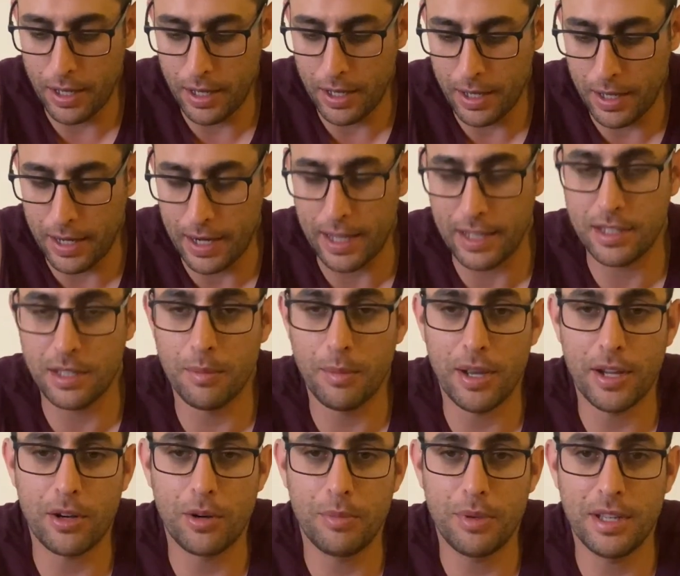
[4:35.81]
It has the
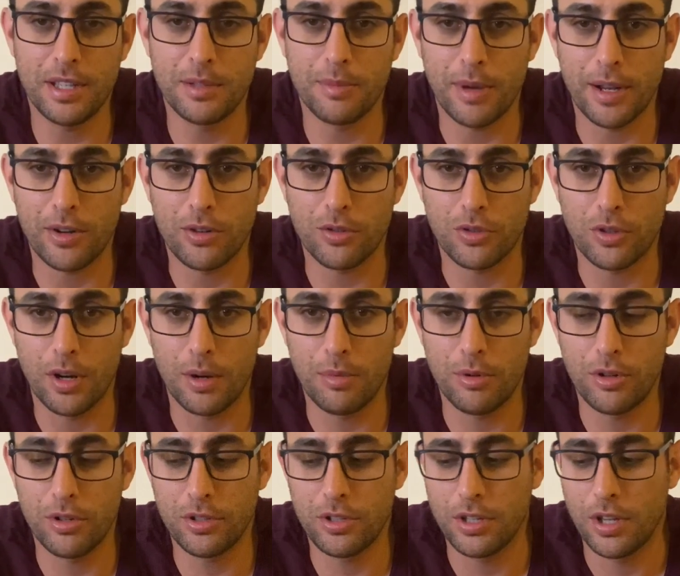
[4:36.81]
micro beads, micro
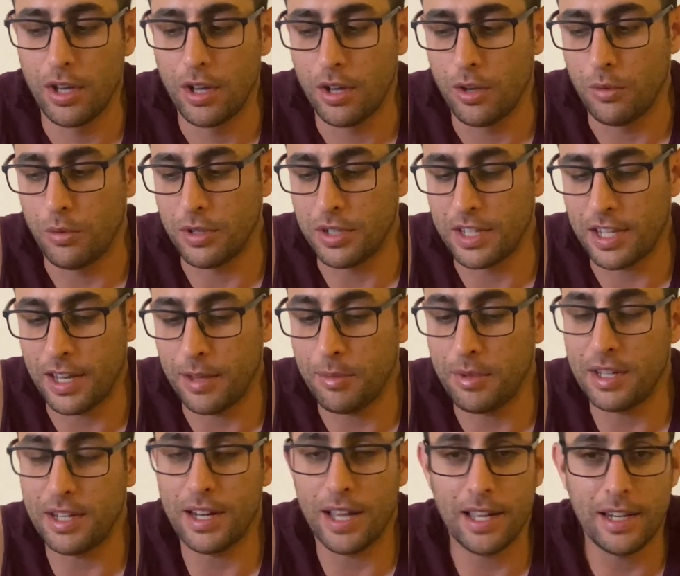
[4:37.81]
scrubbers, which gave
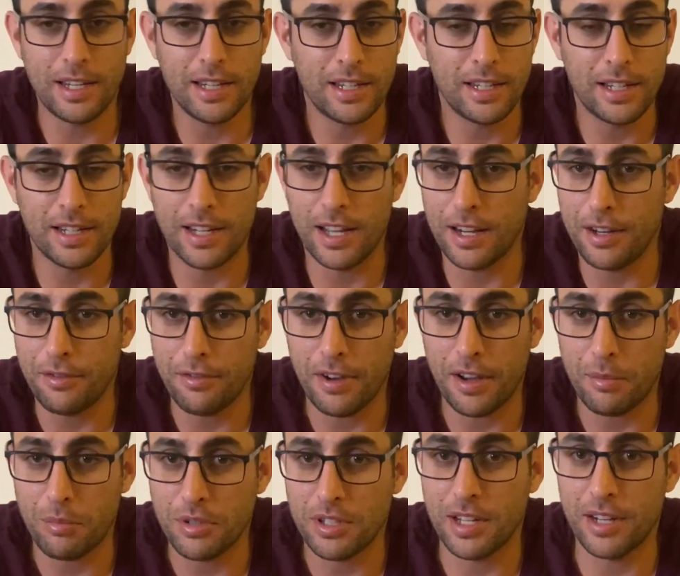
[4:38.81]
me 90 to
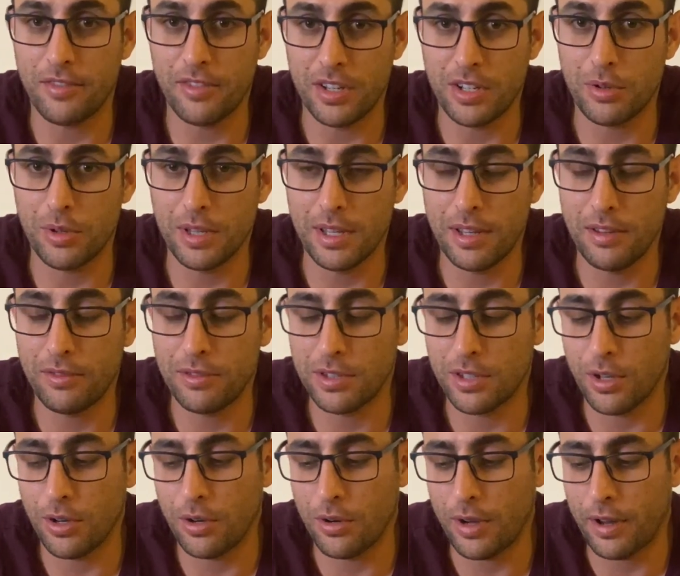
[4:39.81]
95% of itch relief.
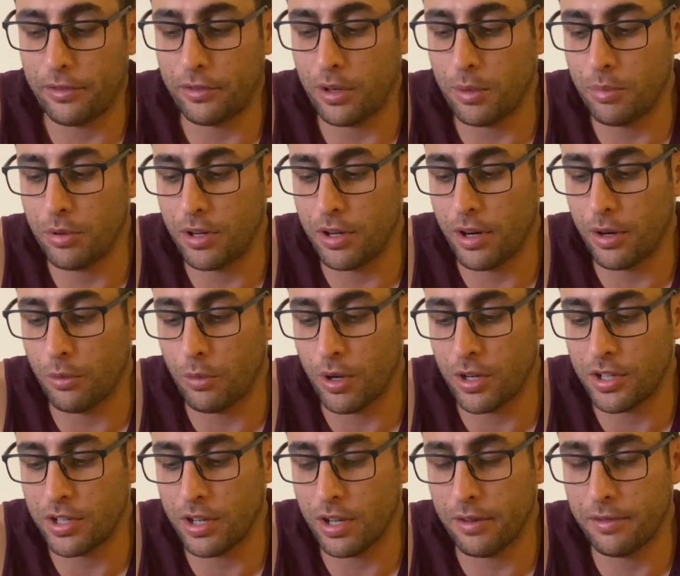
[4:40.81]
So after I put it on,
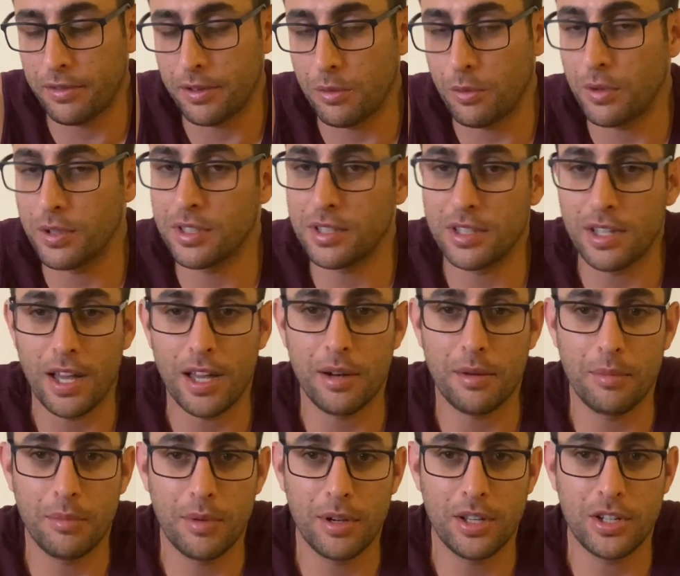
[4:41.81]
washed off, there was
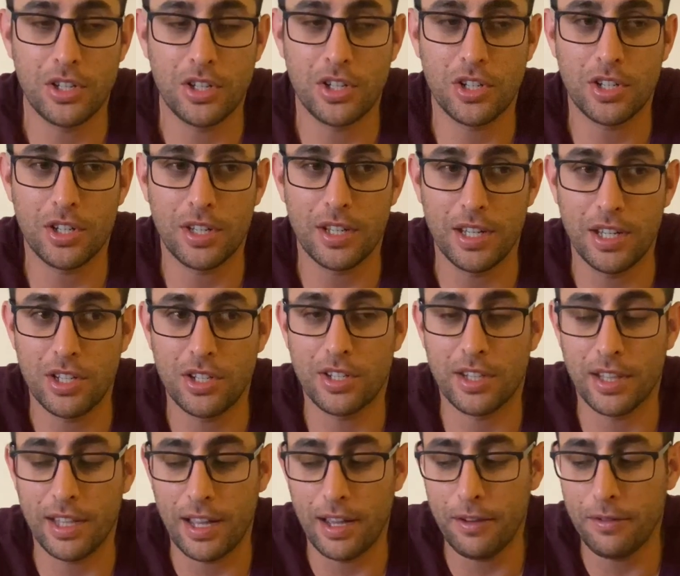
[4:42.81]
not much itch
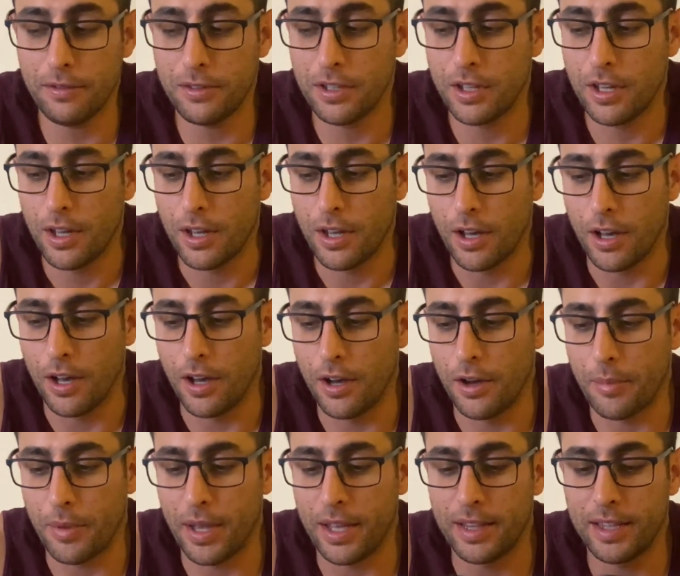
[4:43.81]
left.
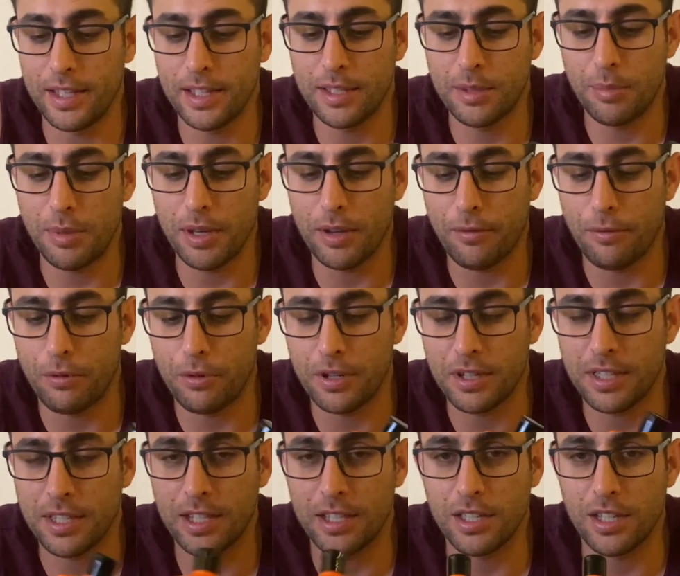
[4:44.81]
And this being 40
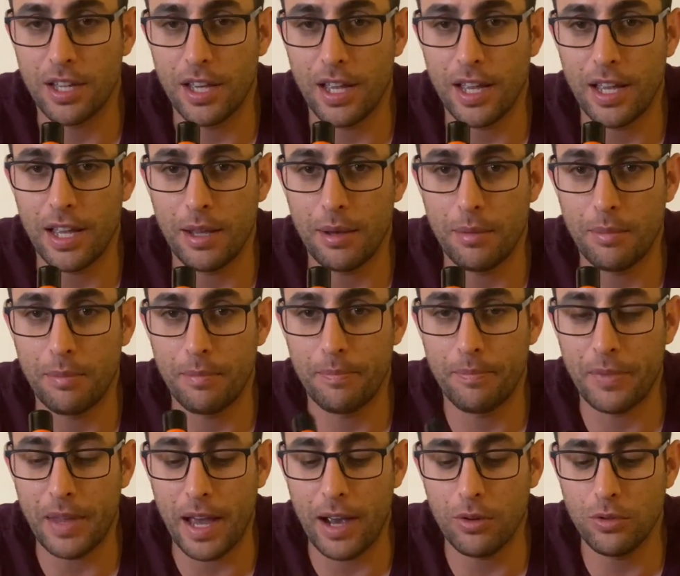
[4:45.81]
cents a
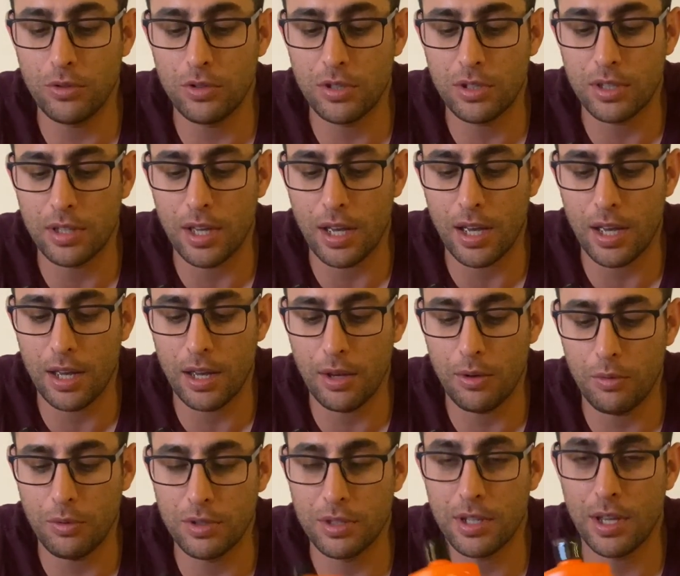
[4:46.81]
ounce, I
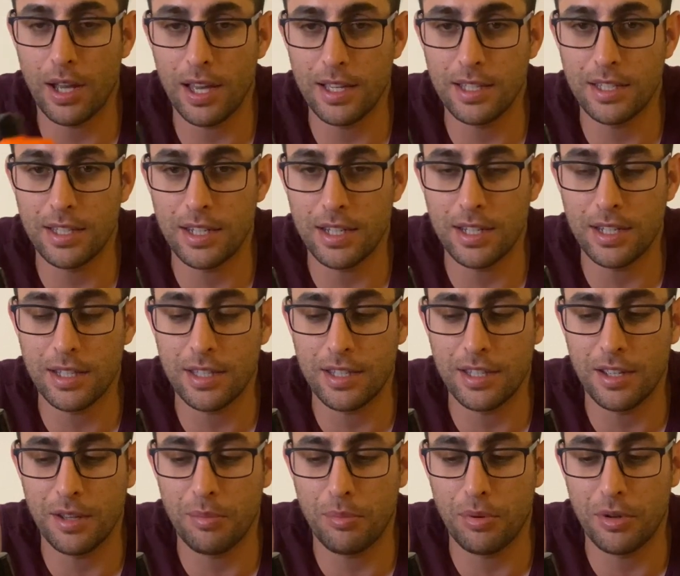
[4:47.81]
was not hesitant
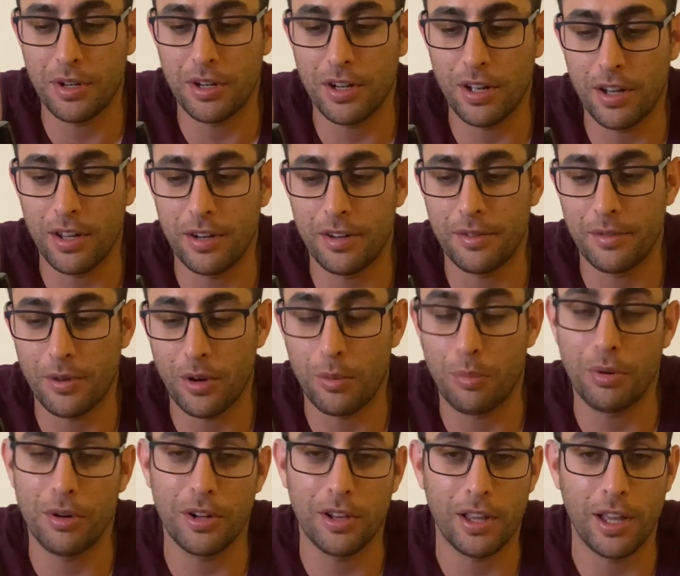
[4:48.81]
to put it on or
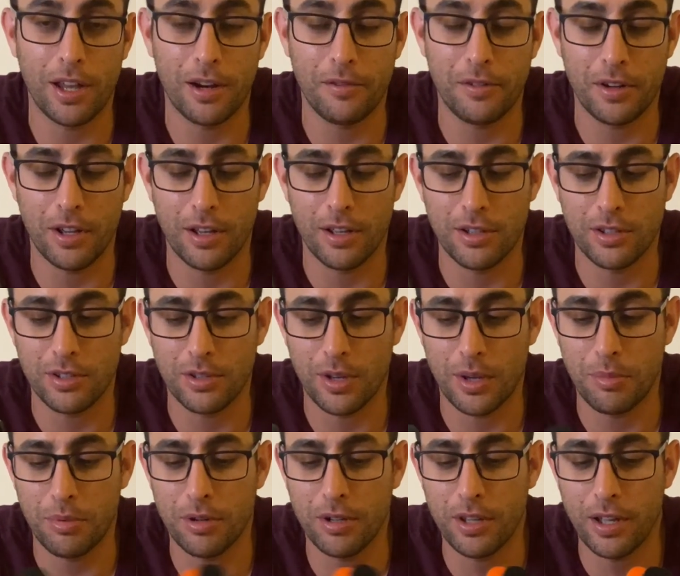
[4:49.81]
put a lot of it on. So I
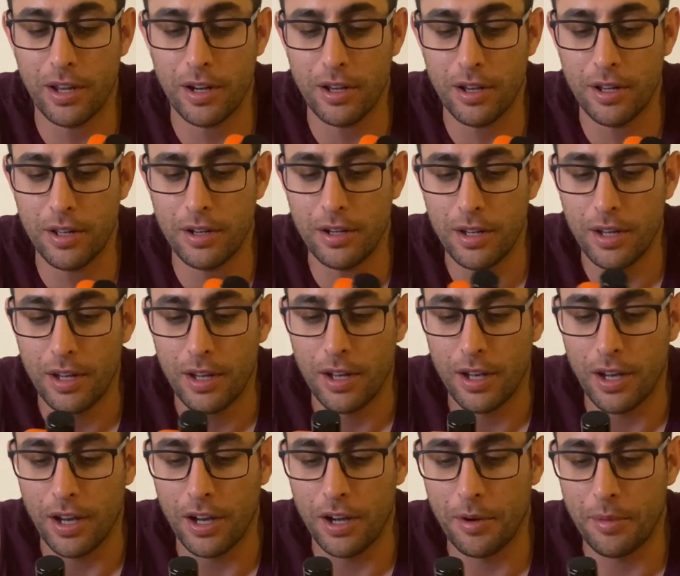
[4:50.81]
put a lot on,
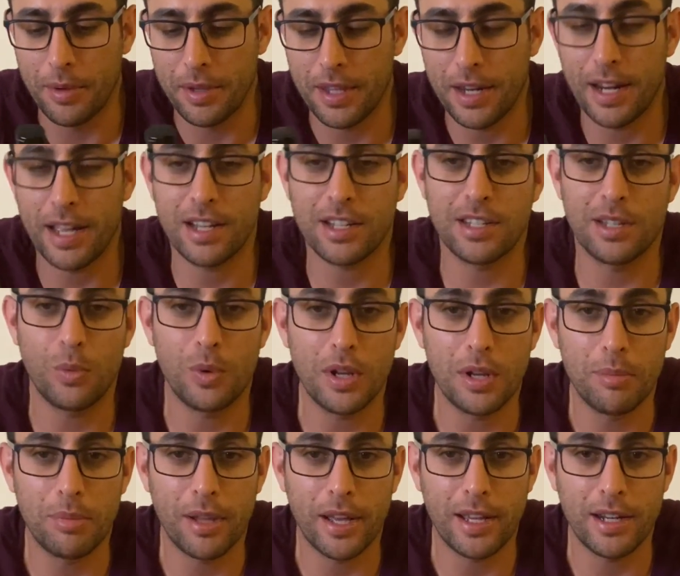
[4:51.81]
and then I actually
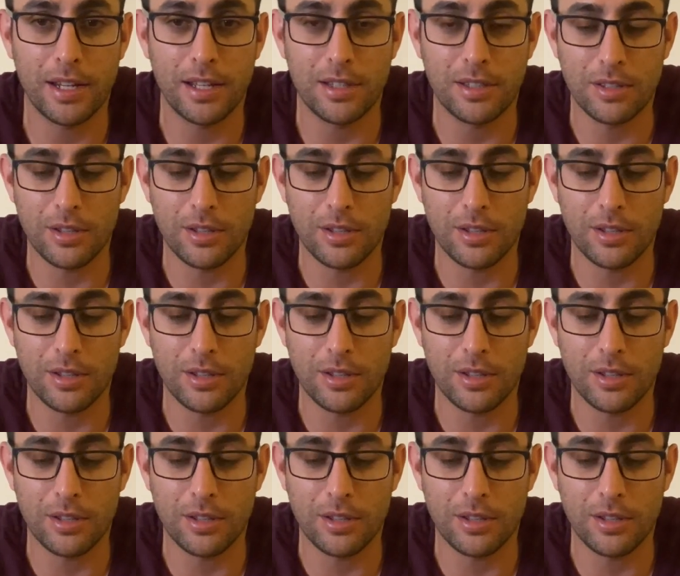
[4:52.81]
reapplied it.